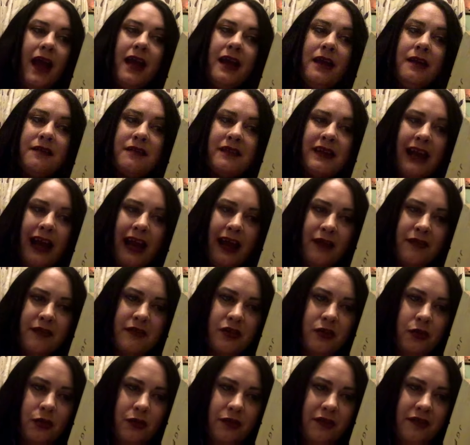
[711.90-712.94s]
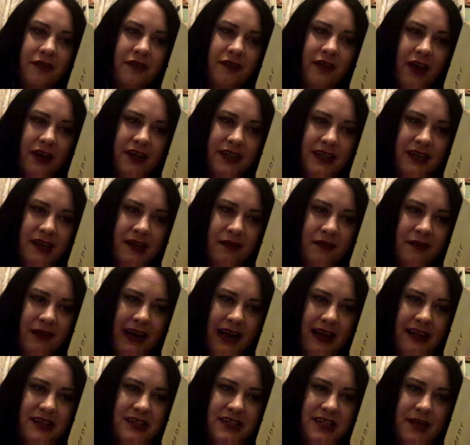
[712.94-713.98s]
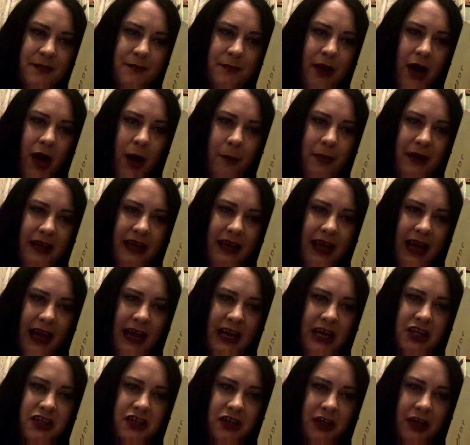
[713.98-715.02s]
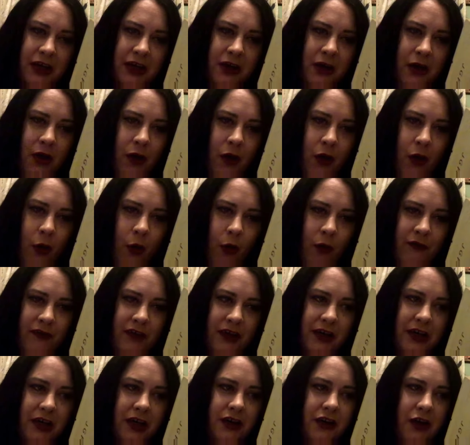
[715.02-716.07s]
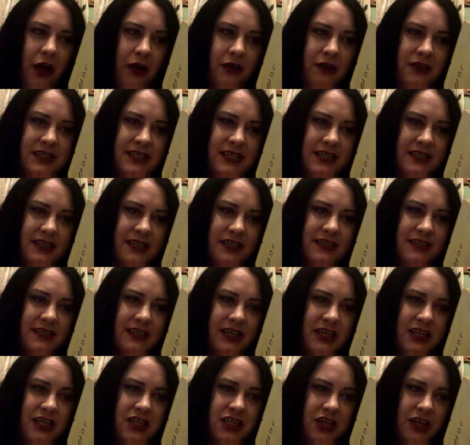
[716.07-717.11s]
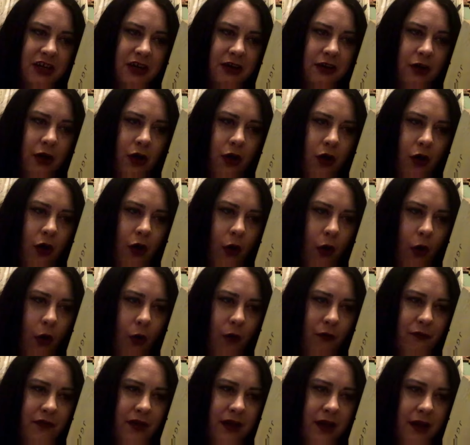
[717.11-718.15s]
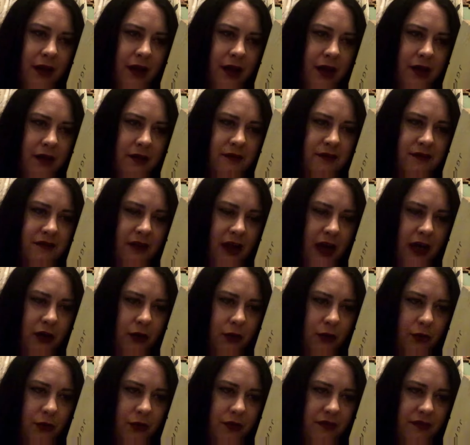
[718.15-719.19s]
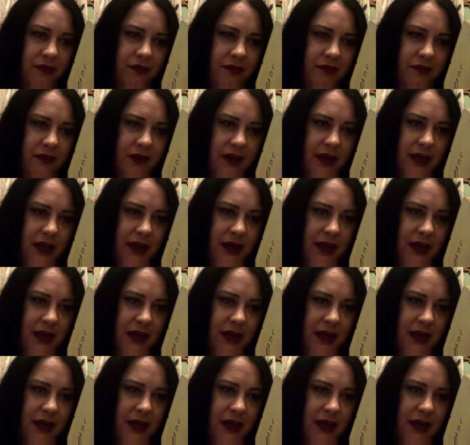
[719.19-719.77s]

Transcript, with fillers: His classical studies led to the publication of an annotated edition of Sallust,